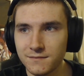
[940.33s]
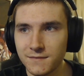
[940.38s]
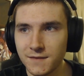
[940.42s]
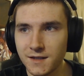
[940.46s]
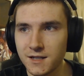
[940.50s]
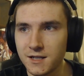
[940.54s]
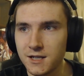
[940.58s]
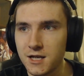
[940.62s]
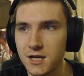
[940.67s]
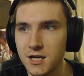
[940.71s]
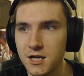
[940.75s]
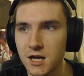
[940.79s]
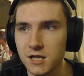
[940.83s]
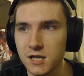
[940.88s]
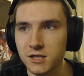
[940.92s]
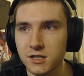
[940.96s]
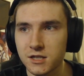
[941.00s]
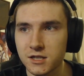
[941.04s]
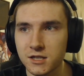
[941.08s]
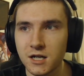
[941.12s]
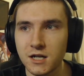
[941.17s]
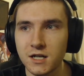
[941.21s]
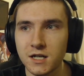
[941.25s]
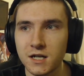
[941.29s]
Yes,
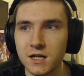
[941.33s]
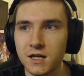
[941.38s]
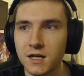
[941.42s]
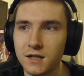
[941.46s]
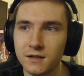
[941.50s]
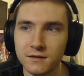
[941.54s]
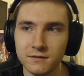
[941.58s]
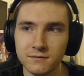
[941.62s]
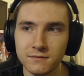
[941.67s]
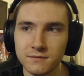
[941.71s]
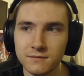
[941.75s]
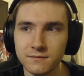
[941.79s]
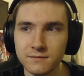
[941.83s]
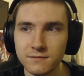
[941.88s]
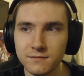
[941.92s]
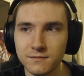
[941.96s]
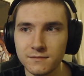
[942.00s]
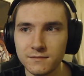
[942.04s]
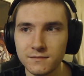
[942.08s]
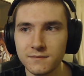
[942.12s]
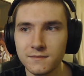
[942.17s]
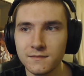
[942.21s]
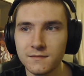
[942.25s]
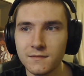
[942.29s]
sir!
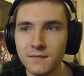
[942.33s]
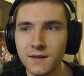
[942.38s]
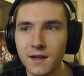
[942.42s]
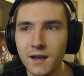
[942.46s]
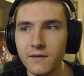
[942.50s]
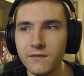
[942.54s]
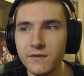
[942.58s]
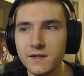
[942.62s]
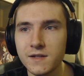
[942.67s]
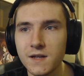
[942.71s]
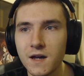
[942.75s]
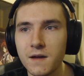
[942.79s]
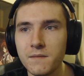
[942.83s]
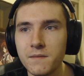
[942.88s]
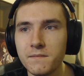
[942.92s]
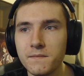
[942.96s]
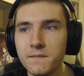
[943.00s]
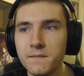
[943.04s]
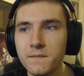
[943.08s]
Every time.